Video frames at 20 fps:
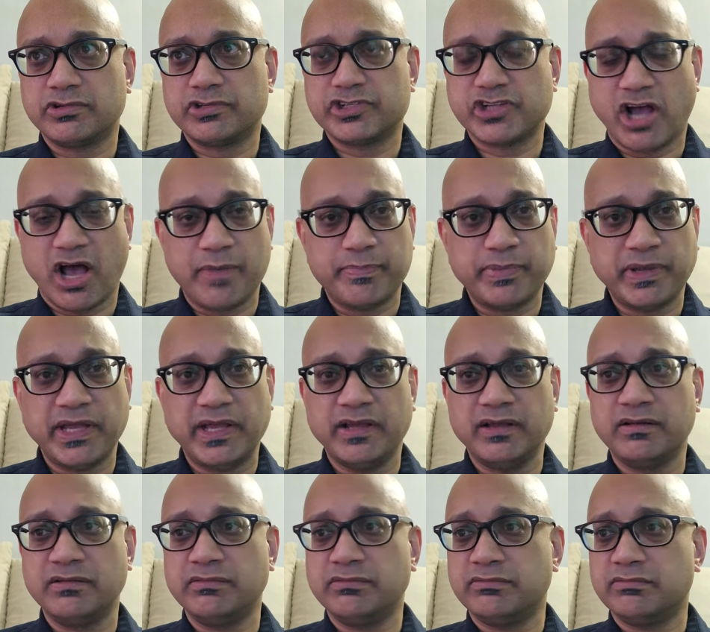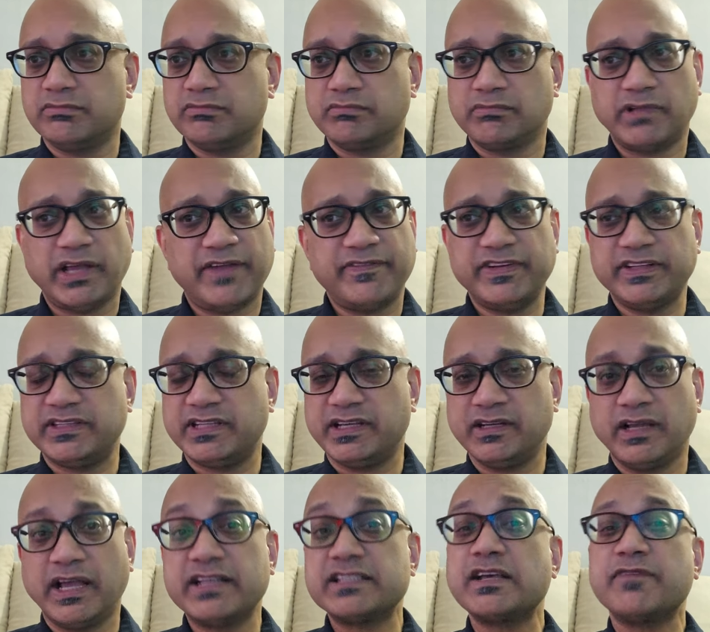Shopping,
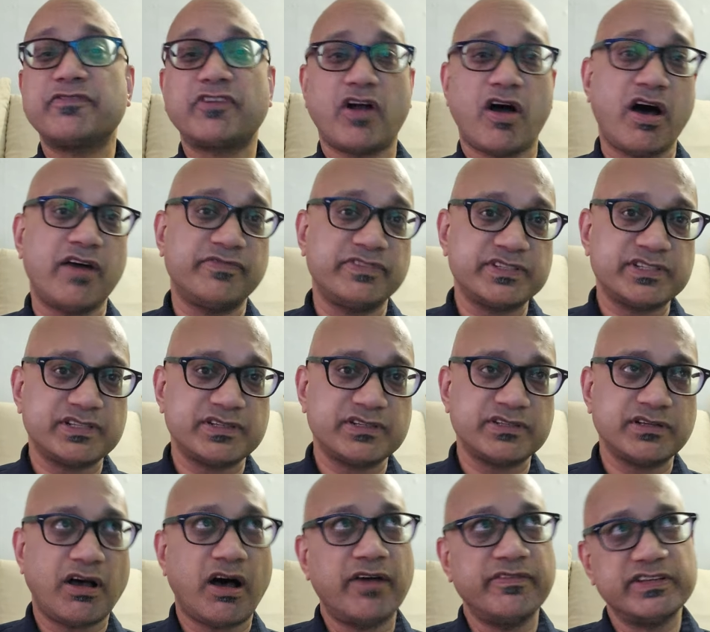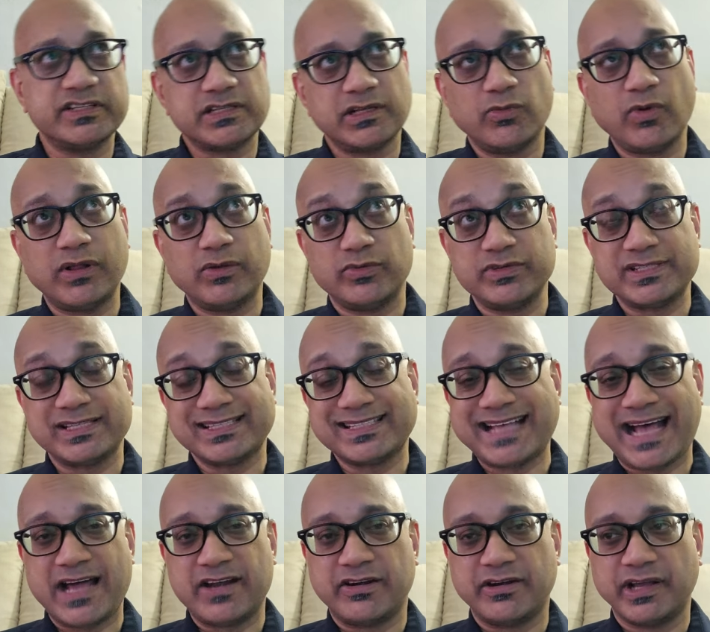everything, except for offices. Obviously, well, it was a
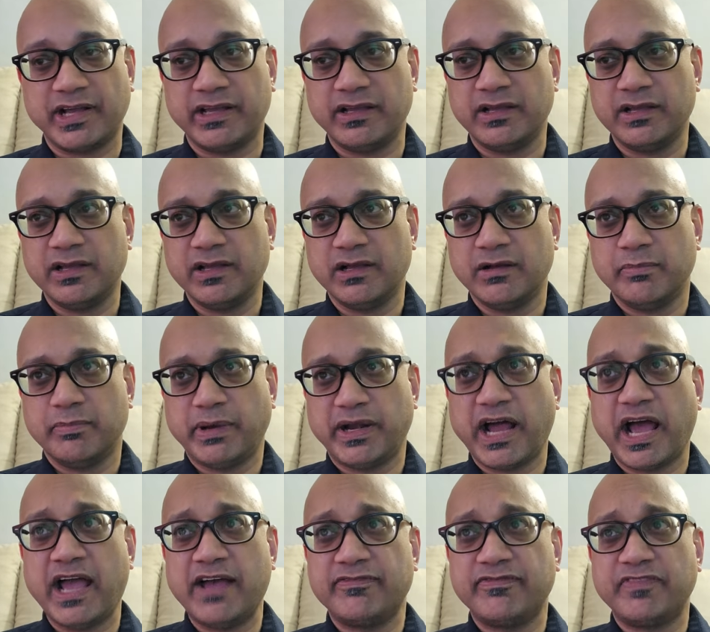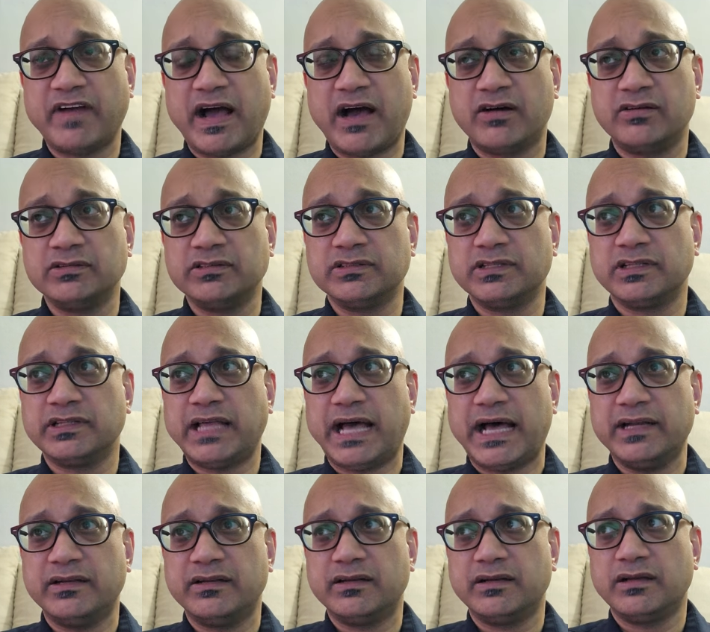Saturday. But I have found
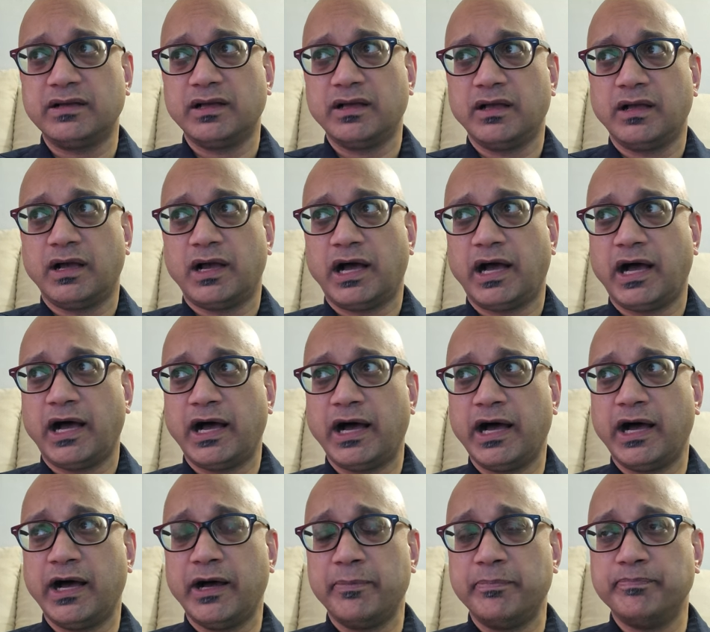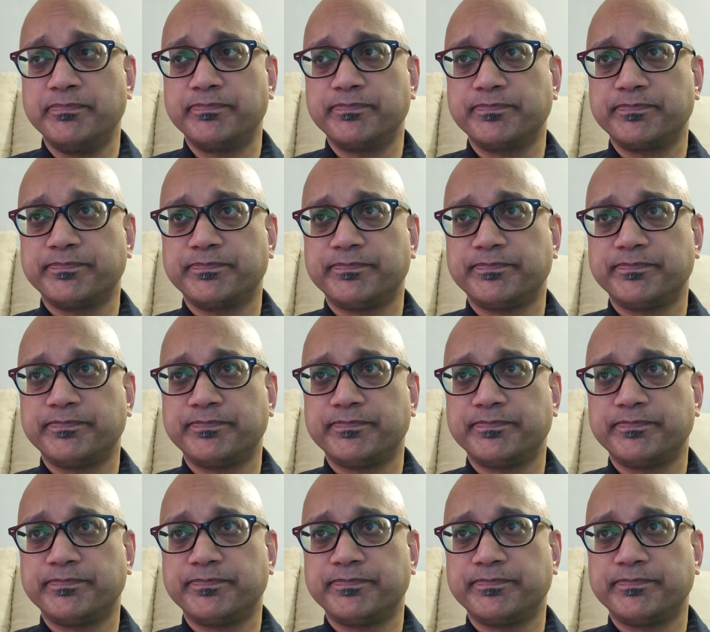that um,